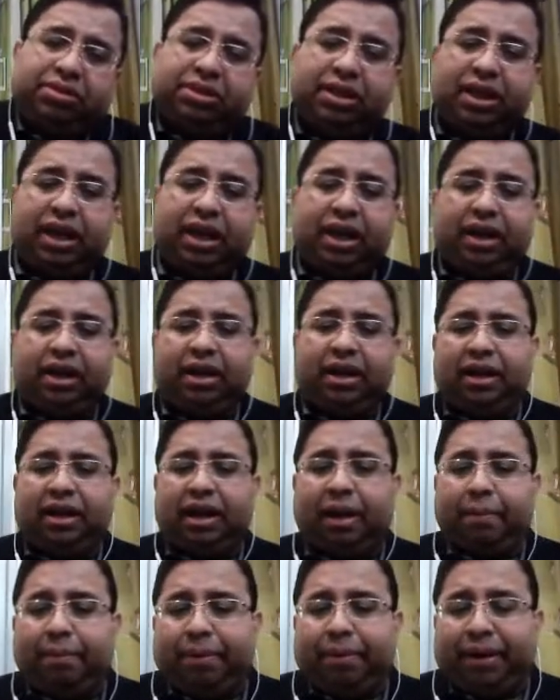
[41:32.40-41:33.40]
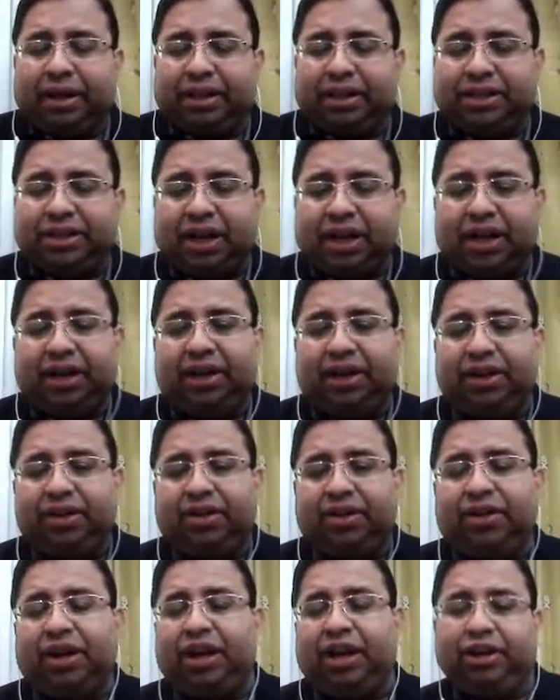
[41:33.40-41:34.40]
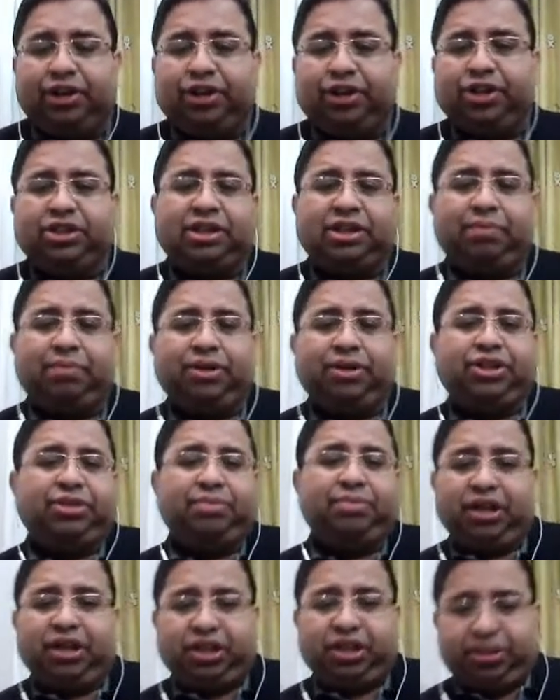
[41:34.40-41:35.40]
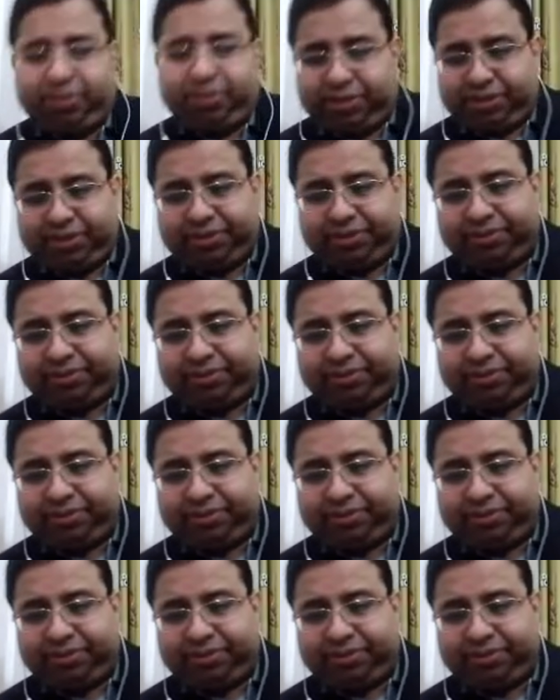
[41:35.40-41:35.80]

Say an empirical study on education supply chain management.